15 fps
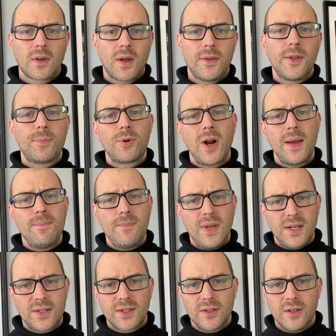The Prime
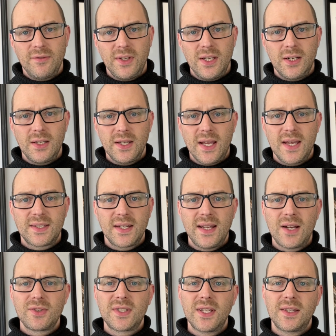Minister of Italy has
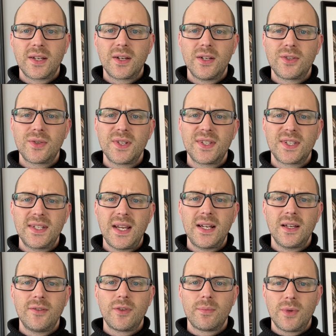announced that the country's state
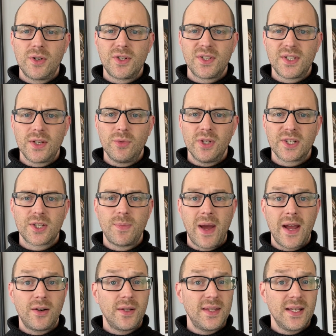of emergency will
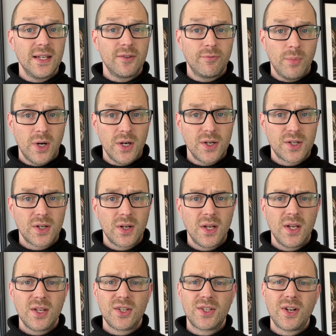expire at the end of March.
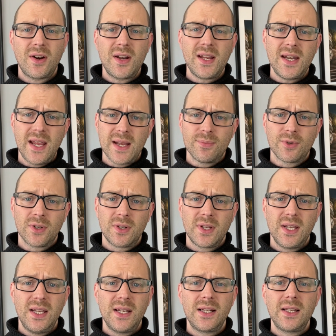Starting in April,
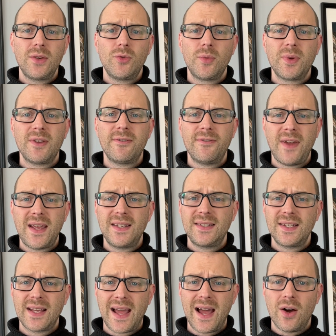Italy will be
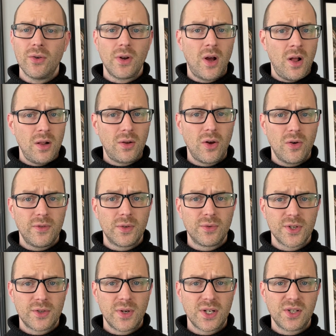phasing out all COVID
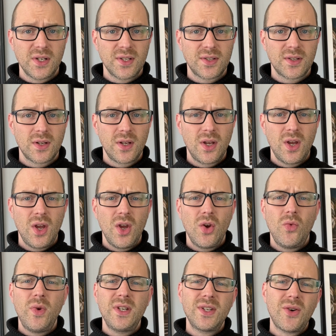restrictions.
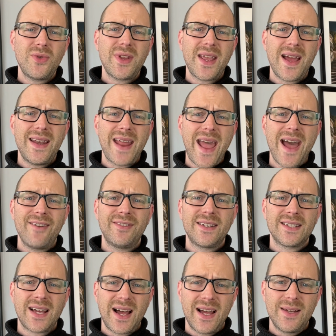We don't yet have a
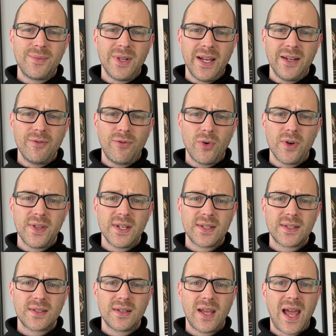timeline for
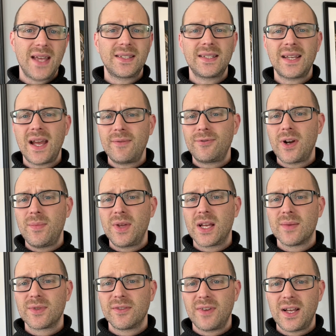this. As a timeframe
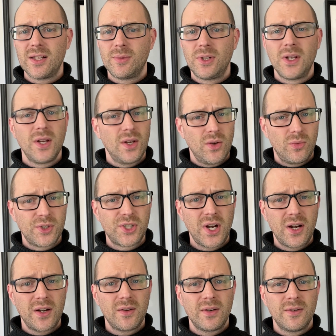becomes available, we'll
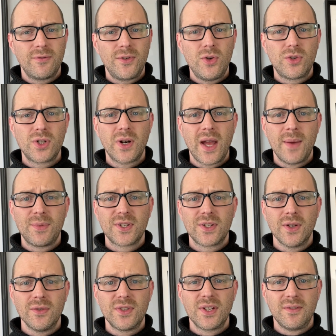share it in future
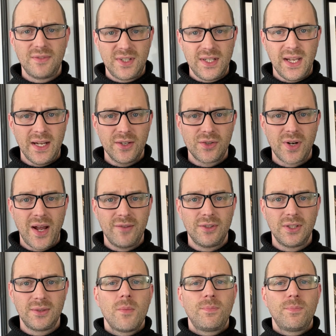episodes of Today in Travel.